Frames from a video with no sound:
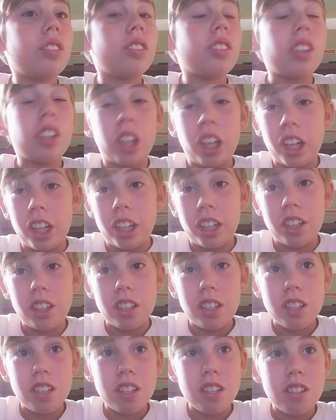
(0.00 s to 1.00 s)
Okay,
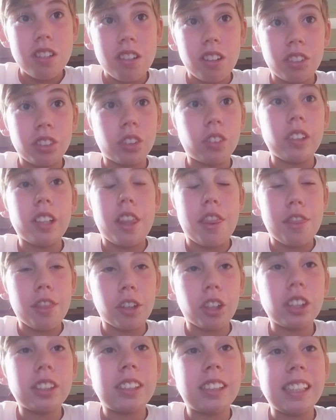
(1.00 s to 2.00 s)
there's only
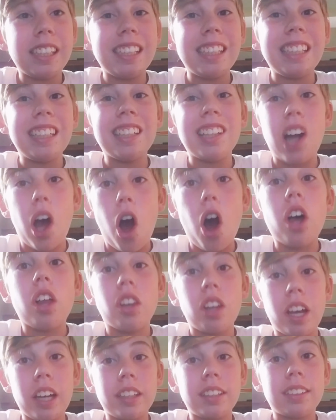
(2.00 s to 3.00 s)
13 not
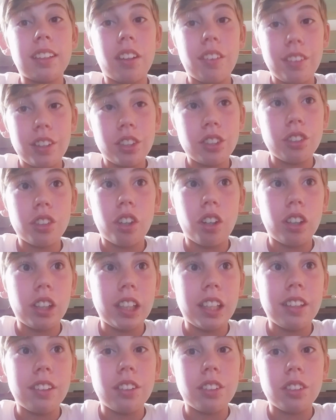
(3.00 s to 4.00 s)
likes on this song,
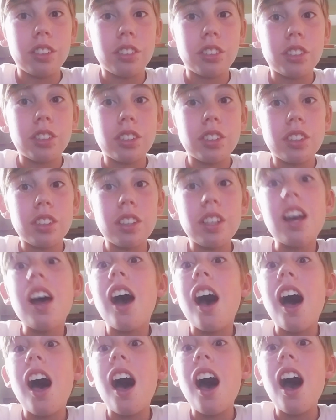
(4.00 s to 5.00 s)
and there's
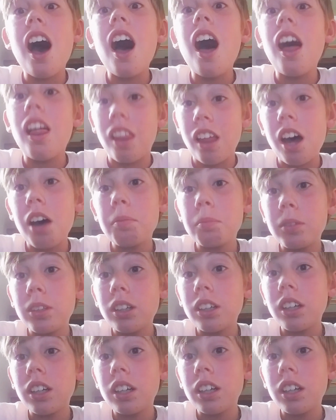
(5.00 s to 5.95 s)
a lot more.